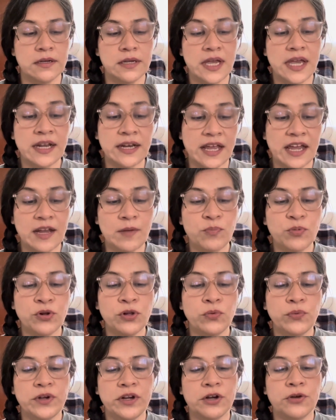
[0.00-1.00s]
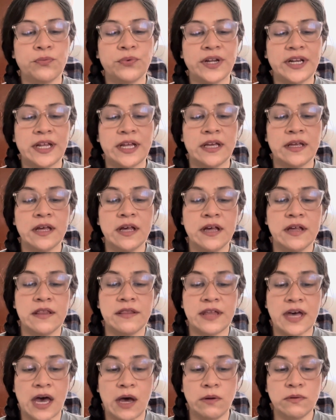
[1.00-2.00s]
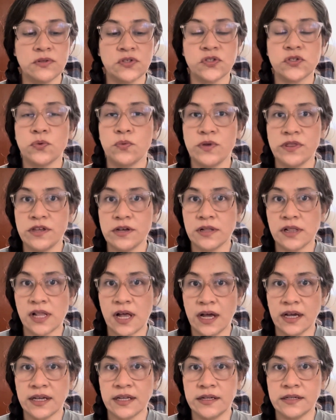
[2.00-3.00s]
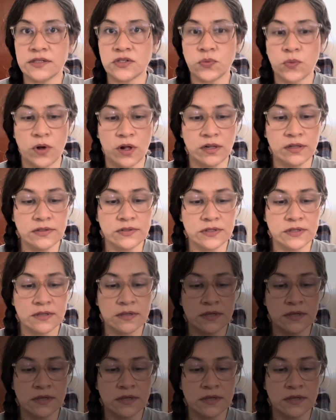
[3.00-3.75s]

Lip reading: In April, we are reading The House with a Clock in Its Walls.